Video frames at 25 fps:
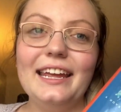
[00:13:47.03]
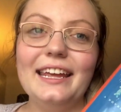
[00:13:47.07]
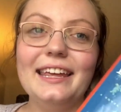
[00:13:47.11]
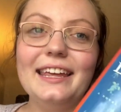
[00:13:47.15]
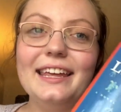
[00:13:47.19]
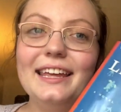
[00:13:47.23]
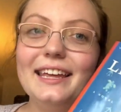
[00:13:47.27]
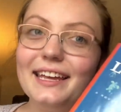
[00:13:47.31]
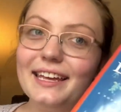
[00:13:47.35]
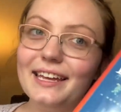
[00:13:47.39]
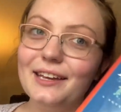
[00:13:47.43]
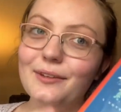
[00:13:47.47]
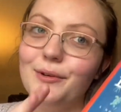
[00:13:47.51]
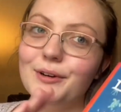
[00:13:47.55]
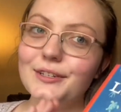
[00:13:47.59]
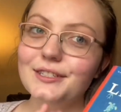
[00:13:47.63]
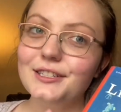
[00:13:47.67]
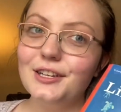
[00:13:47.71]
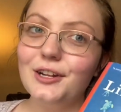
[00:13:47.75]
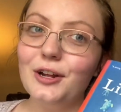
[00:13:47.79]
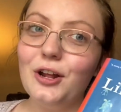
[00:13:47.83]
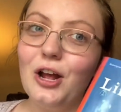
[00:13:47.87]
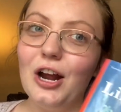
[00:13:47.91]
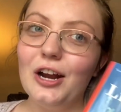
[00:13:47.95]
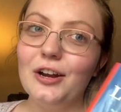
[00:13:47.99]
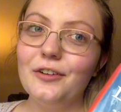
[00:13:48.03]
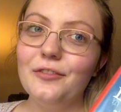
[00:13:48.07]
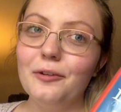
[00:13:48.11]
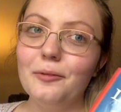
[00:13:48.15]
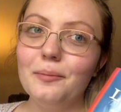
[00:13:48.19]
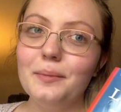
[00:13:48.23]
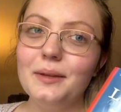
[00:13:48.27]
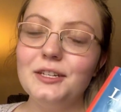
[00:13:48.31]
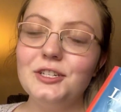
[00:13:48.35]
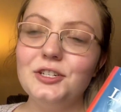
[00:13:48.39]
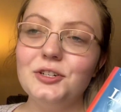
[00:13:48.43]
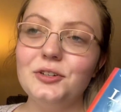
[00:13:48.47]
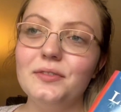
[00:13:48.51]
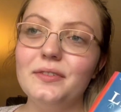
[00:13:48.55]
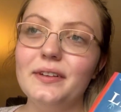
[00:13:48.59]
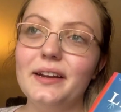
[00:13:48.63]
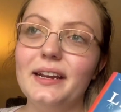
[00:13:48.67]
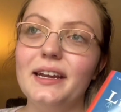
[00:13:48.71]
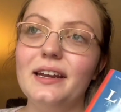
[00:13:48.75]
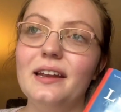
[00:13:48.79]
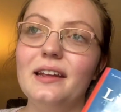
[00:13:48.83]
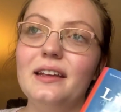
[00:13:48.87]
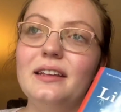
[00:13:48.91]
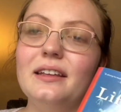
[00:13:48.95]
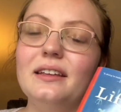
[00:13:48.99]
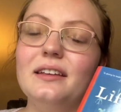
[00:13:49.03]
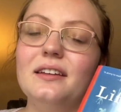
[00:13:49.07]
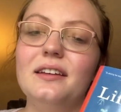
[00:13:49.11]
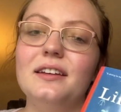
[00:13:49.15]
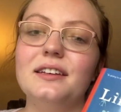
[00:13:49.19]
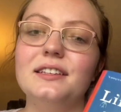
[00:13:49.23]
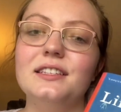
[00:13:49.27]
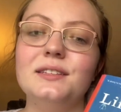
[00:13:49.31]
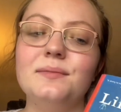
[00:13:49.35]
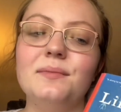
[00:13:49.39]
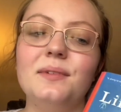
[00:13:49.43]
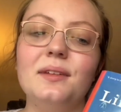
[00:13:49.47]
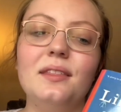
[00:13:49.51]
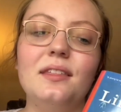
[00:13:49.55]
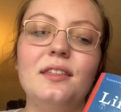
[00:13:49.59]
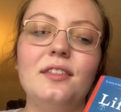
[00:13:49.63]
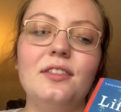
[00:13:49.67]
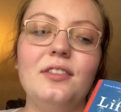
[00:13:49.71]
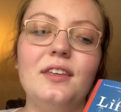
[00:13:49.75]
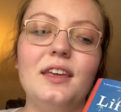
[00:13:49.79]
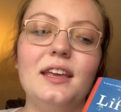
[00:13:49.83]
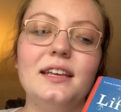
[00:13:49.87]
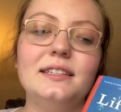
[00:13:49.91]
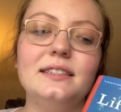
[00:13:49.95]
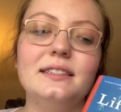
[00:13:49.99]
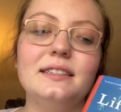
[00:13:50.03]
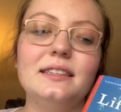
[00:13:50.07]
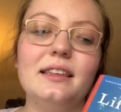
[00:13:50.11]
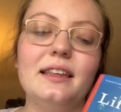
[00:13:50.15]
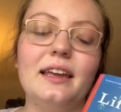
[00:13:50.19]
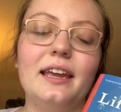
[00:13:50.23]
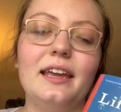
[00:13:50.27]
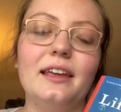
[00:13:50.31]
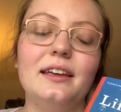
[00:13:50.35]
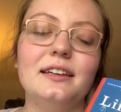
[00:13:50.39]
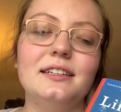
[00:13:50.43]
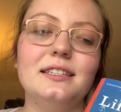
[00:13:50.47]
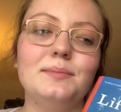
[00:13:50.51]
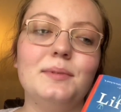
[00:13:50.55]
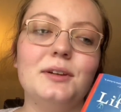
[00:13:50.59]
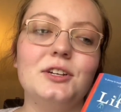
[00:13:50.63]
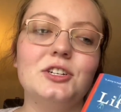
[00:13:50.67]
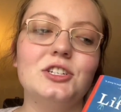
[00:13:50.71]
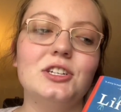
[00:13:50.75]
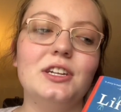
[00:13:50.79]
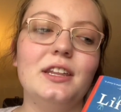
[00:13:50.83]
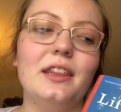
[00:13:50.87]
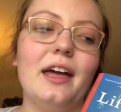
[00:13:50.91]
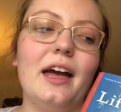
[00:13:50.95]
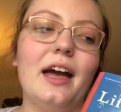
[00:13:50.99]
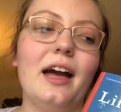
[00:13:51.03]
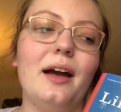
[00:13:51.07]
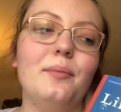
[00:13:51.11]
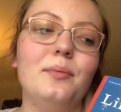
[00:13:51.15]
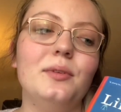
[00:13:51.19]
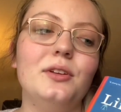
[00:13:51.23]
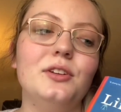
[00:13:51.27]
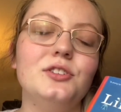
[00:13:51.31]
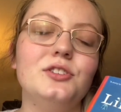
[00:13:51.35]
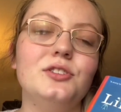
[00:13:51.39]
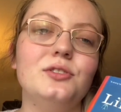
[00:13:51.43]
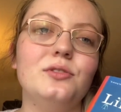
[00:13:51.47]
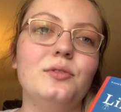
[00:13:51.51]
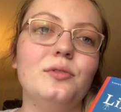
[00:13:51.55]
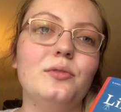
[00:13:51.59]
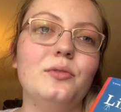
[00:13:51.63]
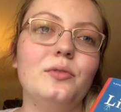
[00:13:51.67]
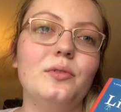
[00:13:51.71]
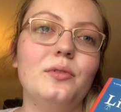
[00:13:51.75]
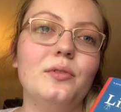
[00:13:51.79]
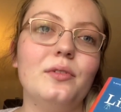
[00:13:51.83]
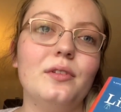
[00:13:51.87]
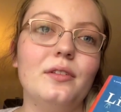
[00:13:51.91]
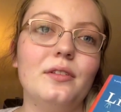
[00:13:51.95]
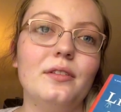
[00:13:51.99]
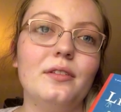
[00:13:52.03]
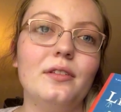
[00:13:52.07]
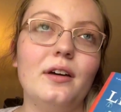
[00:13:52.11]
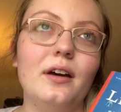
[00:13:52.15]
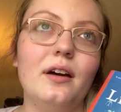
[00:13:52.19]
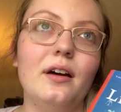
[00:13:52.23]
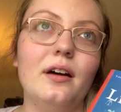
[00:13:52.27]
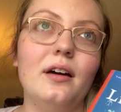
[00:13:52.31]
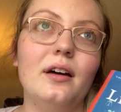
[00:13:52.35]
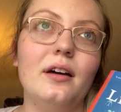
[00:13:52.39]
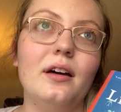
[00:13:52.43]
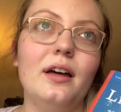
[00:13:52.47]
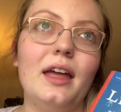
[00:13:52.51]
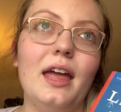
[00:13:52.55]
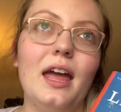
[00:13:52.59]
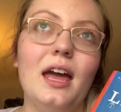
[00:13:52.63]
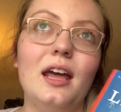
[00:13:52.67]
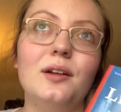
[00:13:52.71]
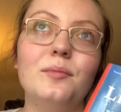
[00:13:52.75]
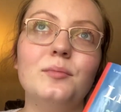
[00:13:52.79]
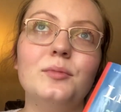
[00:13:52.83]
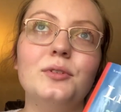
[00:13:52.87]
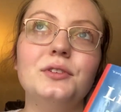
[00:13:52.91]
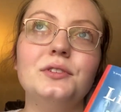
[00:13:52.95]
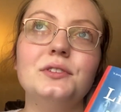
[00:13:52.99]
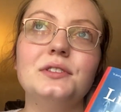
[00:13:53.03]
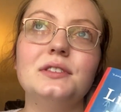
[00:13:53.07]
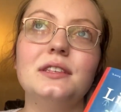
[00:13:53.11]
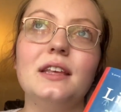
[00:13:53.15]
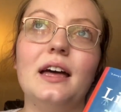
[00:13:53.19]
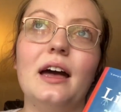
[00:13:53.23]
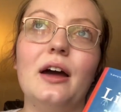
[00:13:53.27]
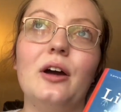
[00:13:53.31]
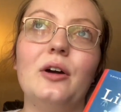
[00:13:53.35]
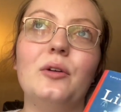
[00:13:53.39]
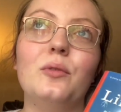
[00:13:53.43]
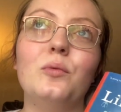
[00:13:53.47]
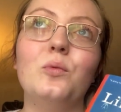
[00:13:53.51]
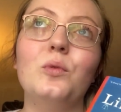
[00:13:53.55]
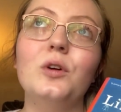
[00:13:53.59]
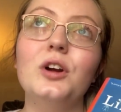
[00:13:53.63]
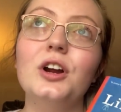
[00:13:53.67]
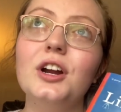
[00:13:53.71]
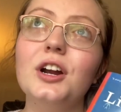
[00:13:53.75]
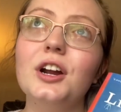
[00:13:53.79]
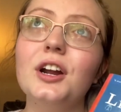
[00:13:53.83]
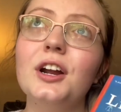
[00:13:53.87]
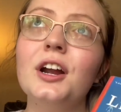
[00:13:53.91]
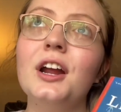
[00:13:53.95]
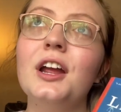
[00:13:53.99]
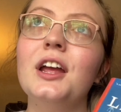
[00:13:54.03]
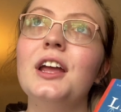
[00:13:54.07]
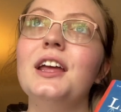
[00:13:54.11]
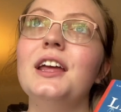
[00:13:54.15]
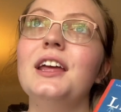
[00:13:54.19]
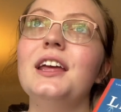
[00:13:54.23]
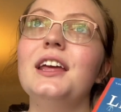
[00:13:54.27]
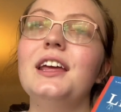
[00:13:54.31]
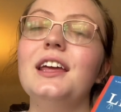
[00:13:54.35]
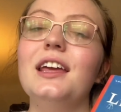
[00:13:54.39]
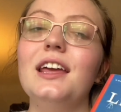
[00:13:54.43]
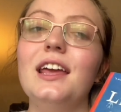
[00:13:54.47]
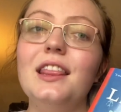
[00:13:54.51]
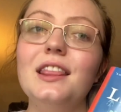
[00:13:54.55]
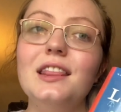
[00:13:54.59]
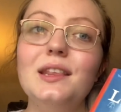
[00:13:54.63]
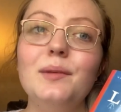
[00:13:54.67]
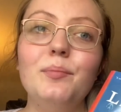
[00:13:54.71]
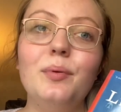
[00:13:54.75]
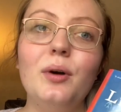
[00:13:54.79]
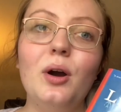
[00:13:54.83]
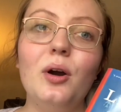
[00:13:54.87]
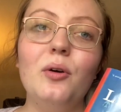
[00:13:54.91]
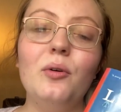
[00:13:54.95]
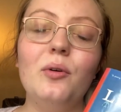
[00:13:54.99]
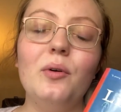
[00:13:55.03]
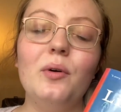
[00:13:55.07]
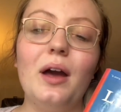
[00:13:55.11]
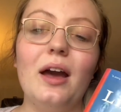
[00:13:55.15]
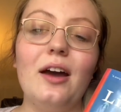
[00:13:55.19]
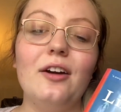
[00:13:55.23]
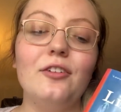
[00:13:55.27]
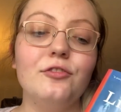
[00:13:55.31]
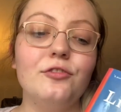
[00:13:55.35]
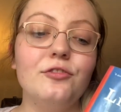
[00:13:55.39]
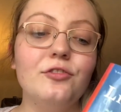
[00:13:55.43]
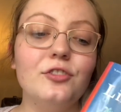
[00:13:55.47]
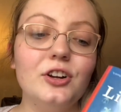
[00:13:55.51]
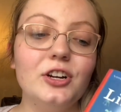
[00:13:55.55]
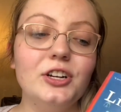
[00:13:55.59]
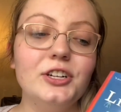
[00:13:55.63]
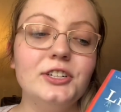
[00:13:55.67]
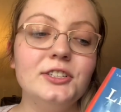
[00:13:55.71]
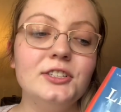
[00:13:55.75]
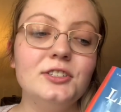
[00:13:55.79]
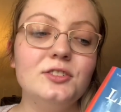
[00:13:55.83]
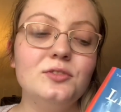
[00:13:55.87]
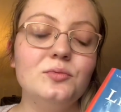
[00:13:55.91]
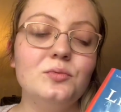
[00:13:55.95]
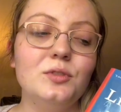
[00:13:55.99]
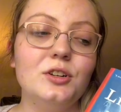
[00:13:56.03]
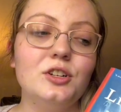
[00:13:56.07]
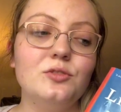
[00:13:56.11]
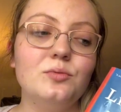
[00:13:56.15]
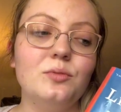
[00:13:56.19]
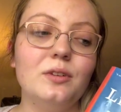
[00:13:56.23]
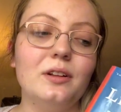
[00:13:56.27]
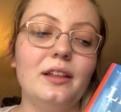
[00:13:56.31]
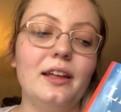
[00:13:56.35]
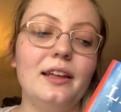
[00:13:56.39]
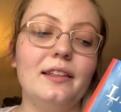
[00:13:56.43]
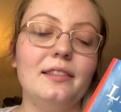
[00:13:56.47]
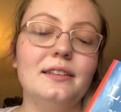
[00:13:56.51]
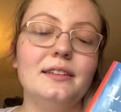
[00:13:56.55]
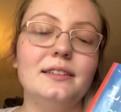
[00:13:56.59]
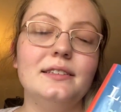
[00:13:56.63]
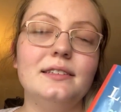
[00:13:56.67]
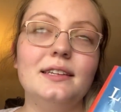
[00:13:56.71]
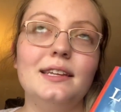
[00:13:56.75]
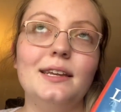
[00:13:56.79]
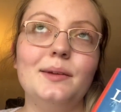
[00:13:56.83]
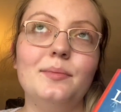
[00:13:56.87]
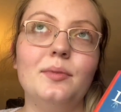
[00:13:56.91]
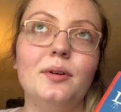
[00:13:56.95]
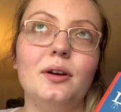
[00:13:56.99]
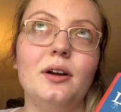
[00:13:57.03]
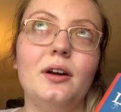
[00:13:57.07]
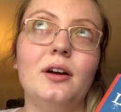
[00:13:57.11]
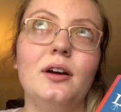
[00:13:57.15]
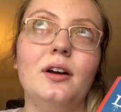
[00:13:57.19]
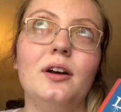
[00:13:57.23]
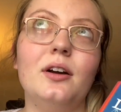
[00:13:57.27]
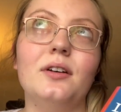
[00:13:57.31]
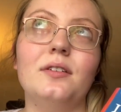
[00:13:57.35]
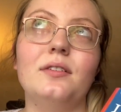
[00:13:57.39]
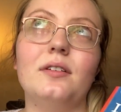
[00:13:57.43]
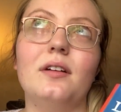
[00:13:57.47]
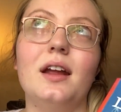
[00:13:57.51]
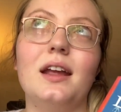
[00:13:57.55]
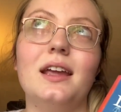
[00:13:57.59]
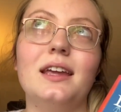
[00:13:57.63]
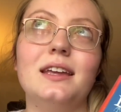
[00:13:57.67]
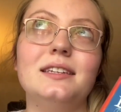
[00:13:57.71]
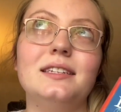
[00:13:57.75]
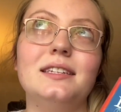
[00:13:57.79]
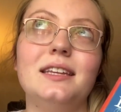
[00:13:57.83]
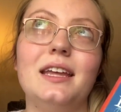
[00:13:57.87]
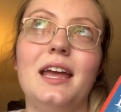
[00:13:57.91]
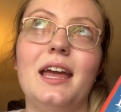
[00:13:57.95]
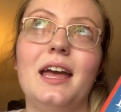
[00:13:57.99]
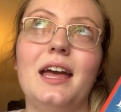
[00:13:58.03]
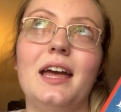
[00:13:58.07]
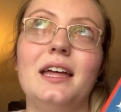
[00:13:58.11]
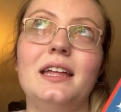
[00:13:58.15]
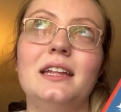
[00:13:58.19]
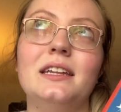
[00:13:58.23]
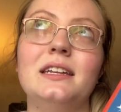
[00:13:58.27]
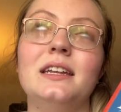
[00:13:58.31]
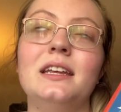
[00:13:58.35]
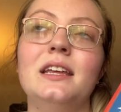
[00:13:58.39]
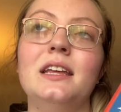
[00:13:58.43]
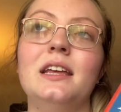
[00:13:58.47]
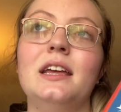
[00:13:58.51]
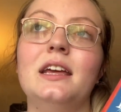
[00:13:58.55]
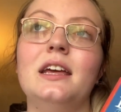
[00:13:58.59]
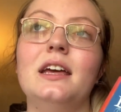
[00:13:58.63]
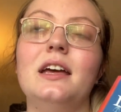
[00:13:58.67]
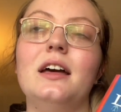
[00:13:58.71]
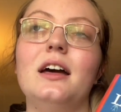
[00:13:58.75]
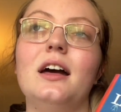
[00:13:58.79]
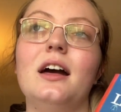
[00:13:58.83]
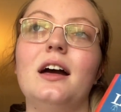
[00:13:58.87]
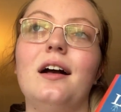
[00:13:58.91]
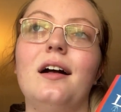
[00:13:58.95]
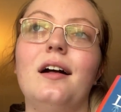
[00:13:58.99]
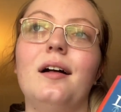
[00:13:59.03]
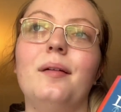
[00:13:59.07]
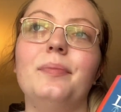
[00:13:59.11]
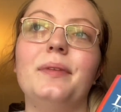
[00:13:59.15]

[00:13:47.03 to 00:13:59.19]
it was a little hard for me to read some of the things, especially that happened to the animals that were in the boat at first, which were the zebra, orangutan, the